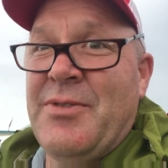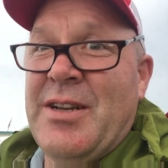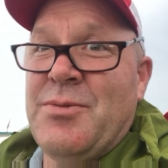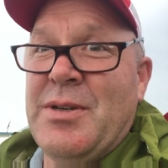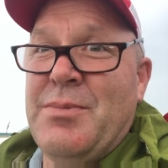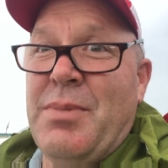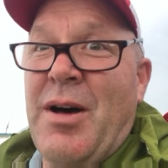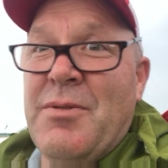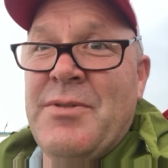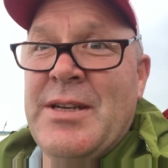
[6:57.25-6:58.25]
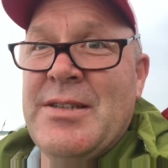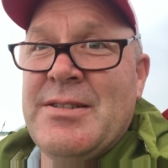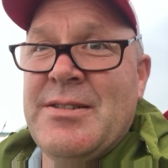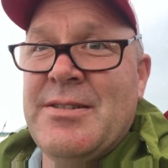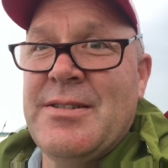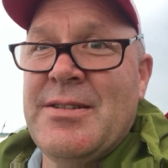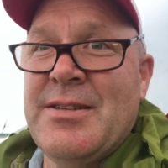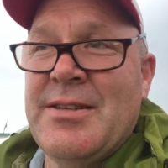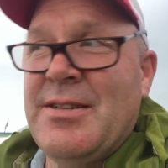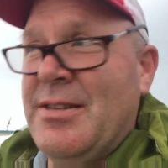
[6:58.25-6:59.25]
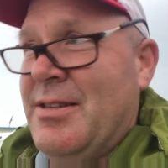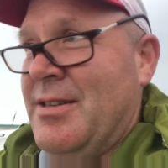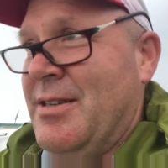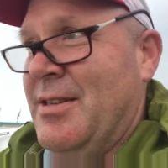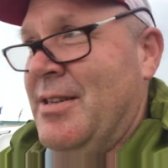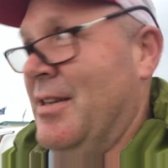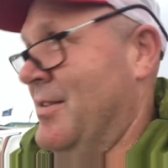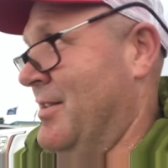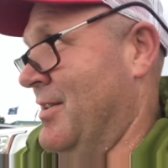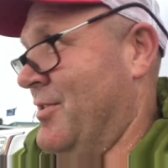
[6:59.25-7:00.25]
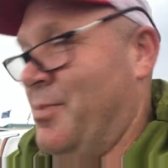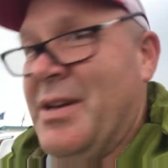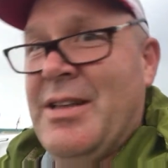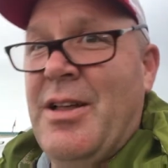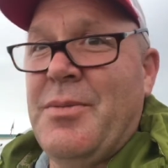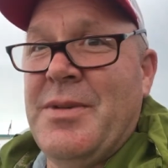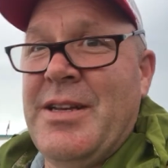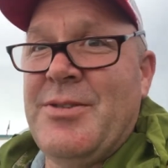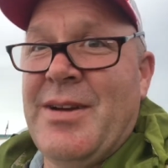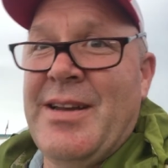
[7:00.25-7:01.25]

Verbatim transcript: if I just went and bought fish, instead of spending all the money